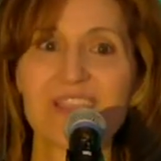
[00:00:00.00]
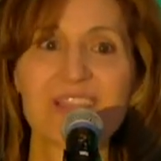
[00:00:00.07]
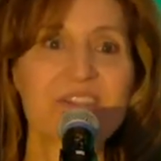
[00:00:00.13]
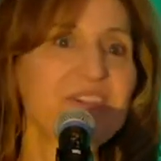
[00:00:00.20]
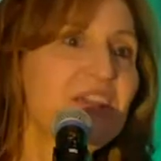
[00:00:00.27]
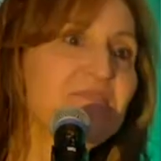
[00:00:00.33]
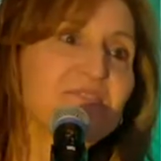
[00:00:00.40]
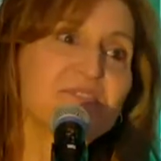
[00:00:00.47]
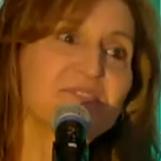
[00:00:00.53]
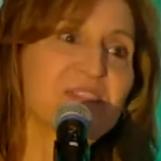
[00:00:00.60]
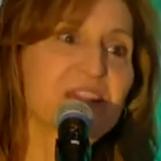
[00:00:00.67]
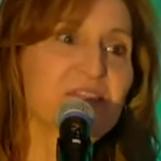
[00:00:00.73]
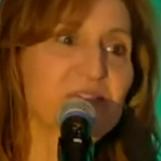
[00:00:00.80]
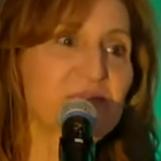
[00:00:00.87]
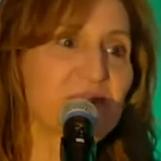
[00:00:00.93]
Good afternoon,
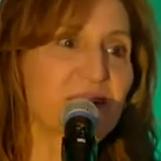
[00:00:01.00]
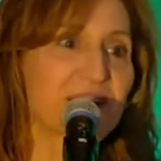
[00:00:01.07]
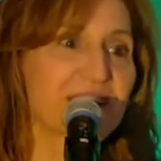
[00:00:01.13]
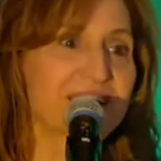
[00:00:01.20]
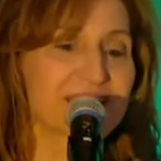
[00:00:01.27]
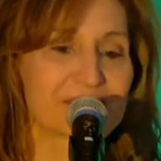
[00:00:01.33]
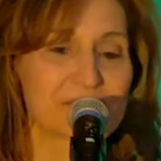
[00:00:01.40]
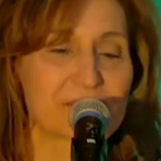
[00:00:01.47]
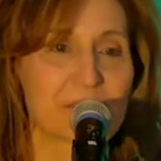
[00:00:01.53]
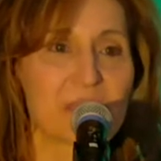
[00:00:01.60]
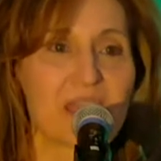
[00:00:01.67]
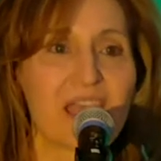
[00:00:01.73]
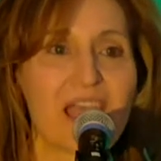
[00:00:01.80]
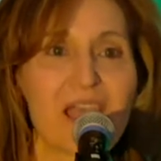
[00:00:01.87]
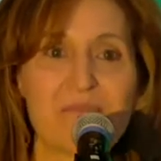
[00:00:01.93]
everyone.
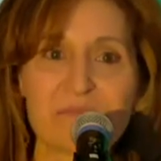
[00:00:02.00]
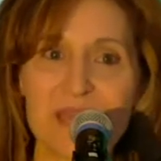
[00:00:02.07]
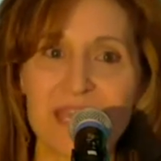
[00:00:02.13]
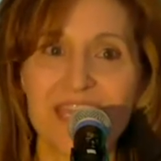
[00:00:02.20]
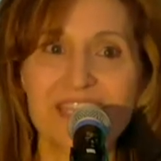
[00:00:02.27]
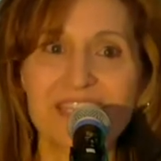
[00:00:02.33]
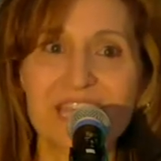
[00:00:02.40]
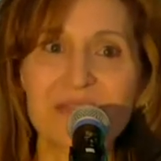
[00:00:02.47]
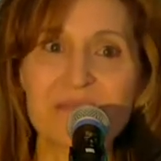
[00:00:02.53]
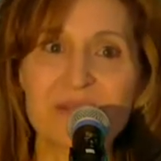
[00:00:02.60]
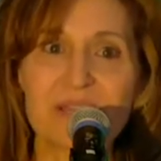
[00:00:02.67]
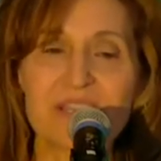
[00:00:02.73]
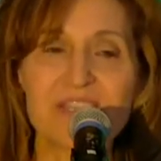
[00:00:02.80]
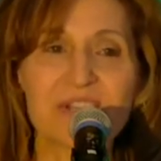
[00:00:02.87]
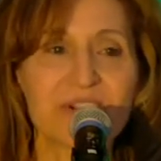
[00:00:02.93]
I'm Peggy
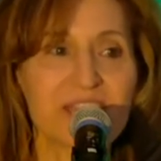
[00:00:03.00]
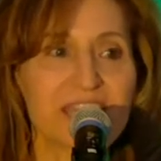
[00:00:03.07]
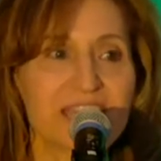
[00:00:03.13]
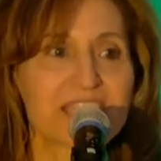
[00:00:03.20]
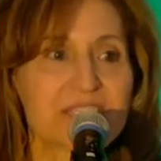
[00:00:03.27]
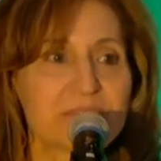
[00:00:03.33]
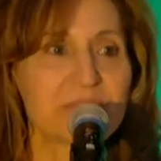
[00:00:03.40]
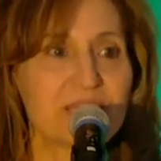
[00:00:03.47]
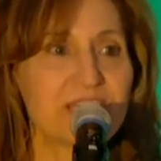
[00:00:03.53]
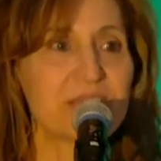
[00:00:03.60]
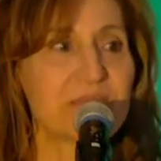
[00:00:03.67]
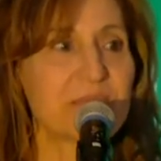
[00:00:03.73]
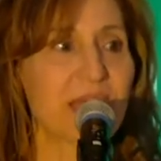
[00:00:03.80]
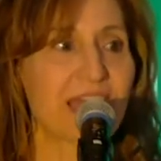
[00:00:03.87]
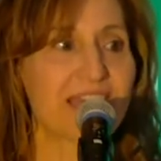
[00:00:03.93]
Damon, your ESP
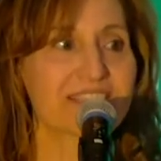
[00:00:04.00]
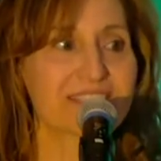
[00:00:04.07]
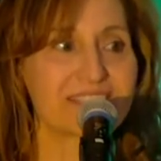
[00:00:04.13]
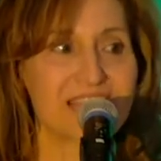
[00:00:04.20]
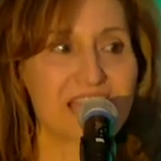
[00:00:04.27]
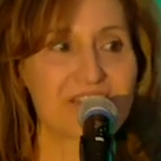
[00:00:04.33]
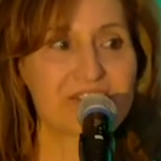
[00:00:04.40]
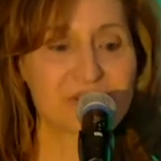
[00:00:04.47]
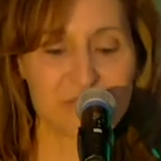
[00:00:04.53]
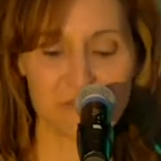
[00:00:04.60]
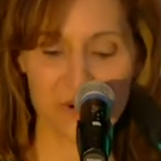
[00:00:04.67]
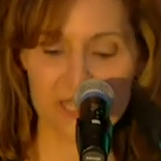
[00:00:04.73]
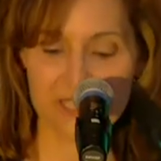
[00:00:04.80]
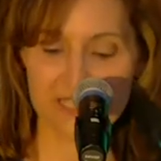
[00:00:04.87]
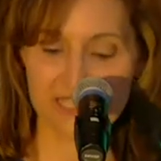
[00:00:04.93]
past national
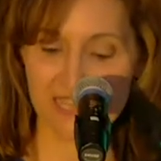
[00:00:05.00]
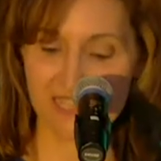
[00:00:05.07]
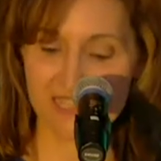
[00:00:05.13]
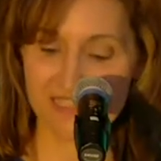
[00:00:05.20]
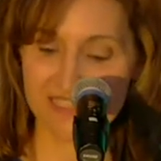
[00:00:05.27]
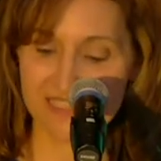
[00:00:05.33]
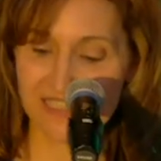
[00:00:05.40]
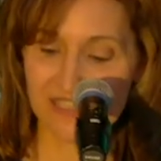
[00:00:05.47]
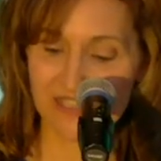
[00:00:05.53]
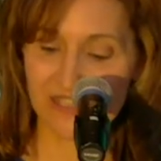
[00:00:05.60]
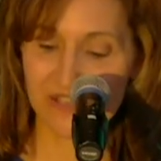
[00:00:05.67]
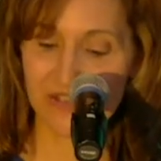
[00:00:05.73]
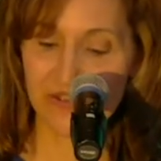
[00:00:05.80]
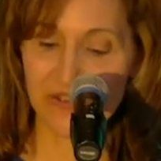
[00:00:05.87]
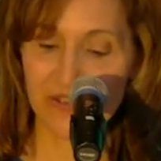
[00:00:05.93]
president.
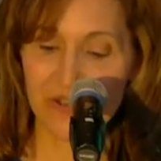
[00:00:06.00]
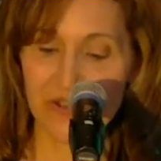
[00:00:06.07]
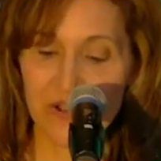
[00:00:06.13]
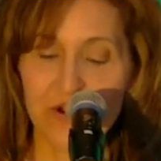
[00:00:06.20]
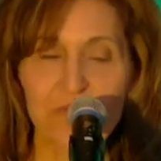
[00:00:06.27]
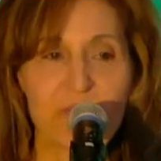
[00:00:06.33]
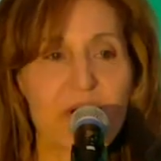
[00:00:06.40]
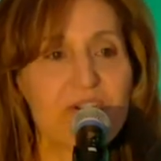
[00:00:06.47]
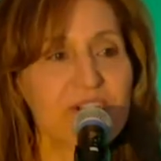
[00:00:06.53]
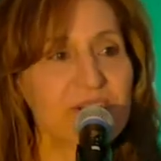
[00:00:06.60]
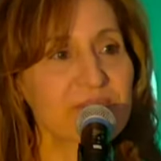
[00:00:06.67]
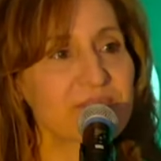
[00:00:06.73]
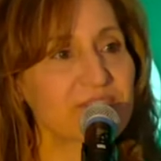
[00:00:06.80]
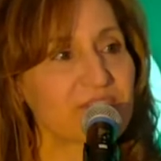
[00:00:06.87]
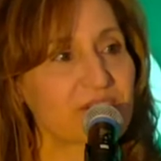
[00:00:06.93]
Welcome
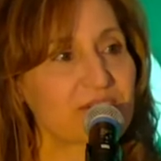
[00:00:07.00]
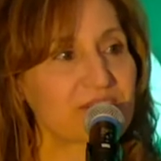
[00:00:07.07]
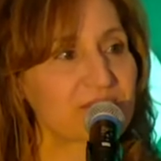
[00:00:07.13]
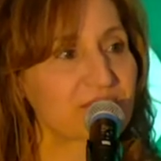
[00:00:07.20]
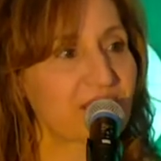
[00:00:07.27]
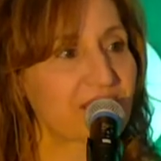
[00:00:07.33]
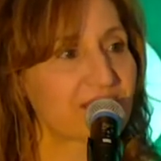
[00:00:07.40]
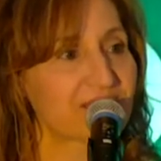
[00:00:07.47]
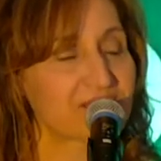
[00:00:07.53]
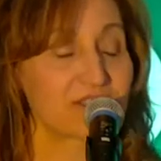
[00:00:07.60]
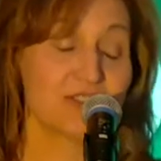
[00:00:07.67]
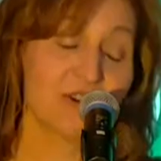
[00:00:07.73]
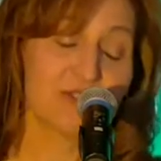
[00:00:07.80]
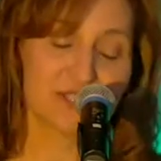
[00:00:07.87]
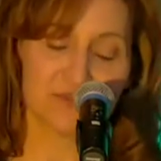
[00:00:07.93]
to those of us, to
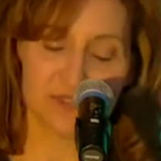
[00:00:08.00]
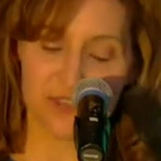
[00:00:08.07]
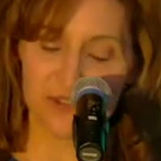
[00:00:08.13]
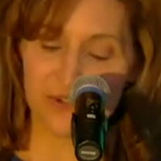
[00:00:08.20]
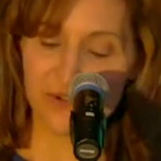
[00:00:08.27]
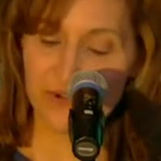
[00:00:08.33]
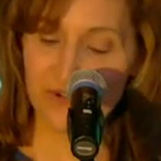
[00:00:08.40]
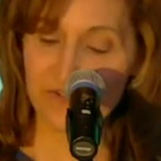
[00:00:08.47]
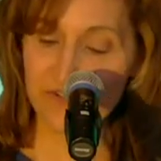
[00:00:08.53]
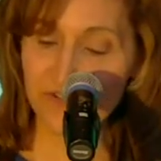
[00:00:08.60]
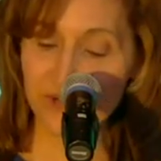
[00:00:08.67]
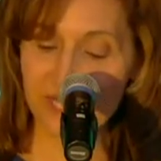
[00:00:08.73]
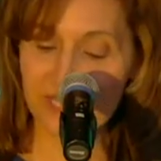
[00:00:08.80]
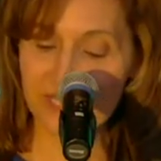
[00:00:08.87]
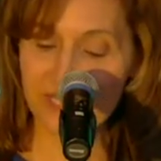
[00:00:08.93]
those of you who have
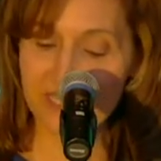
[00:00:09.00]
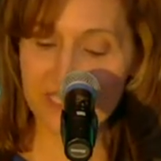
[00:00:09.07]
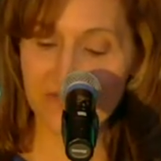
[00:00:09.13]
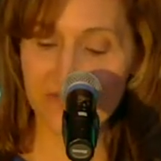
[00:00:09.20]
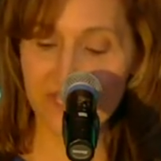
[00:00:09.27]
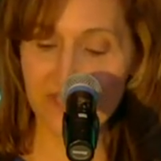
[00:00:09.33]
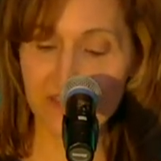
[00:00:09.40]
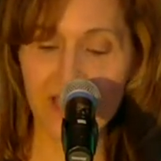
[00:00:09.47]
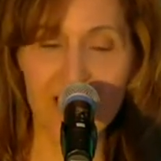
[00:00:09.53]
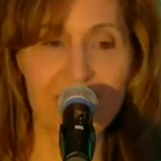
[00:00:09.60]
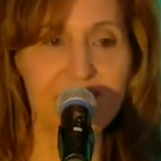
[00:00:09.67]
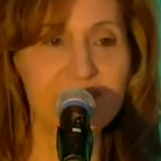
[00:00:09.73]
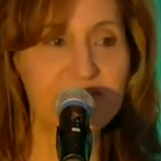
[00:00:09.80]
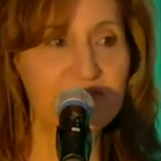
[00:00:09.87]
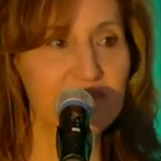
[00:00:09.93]
joined us via live
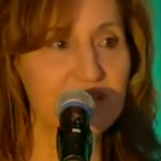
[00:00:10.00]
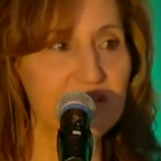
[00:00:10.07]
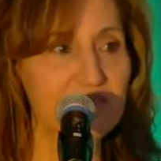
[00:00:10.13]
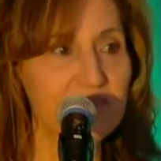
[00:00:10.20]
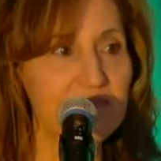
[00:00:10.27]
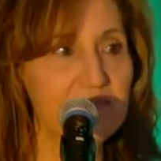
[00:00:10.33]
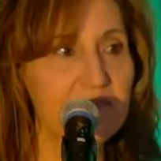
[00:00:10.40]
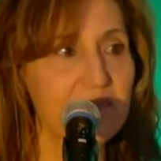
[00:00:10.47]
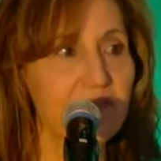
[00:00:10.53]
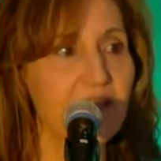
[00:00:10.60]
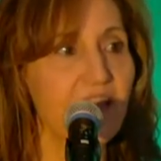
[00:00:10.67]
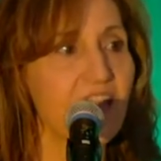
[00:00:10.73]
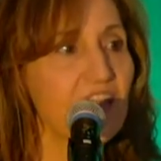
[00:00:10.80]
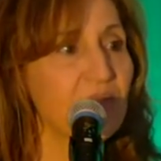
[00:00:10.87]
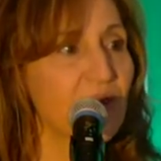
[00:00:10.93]
stream,
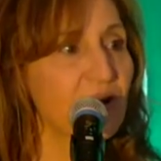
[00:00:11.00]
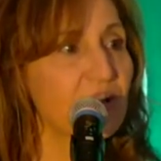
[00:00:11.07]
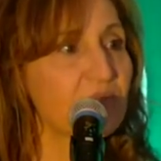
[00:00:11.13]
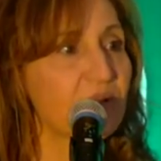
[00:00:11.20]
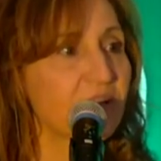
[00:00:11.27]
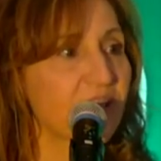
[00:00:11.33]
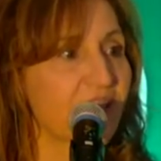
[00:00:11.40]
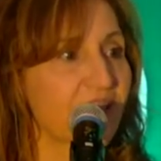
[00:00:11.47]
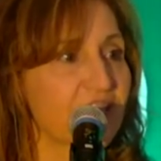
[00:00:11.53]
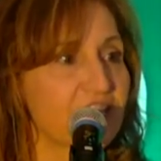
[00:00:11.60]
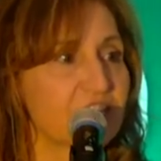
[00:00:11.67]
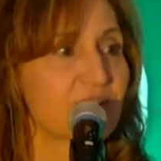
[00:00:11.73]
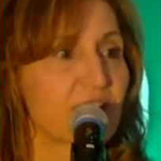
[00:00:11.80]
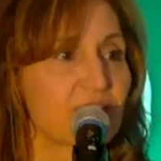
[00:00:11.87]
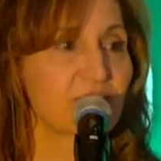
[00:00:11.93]
and welcome again
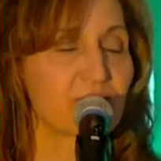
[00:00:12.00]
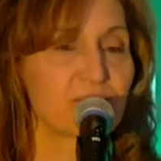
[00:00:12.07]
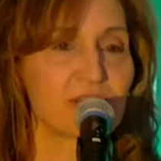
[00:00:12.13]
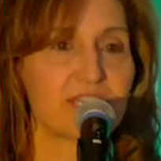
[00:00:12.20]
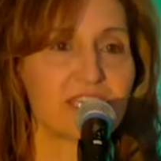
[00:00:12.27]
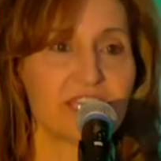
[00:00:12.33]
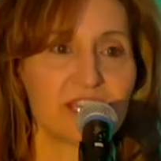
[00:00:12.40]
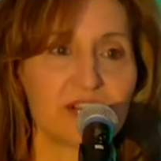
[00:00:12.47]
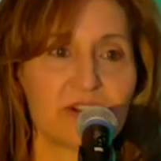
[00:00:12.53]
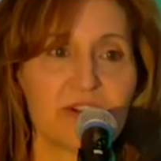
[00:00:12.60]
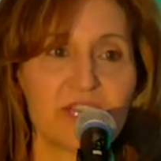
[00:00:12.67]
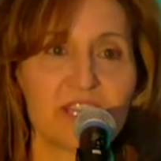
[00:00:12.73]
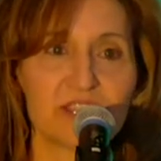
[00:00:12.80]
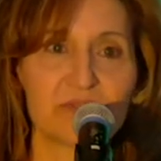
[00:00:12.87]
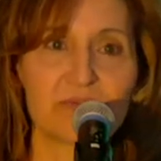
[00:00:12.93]
to everyone here
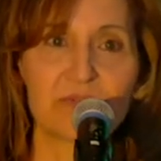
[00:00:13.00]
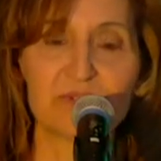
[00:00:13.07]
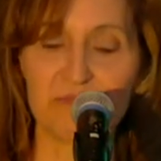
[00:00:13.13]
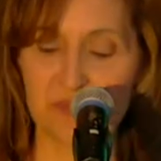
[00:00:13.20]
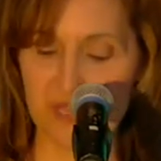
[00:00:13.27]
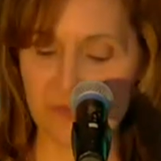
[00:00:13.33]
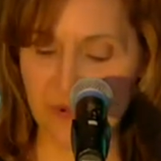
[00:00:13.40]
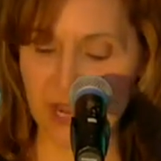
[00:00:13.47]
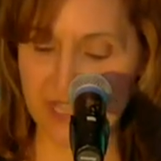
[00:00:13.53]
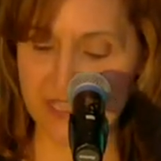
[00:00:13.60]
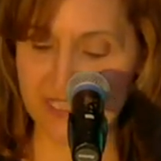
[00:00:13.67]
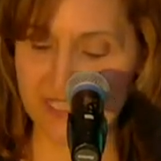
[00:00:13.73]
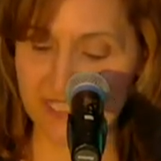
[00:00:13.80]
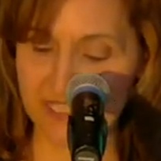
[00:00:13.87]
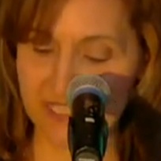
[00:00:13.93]
in the room in
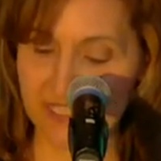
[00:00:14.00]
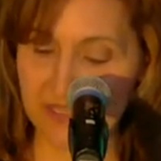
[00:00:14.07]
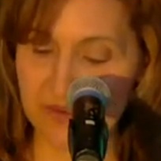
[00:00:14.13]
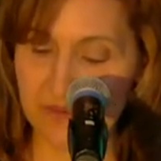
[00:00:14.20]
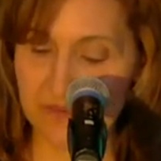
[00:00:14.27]
Branson.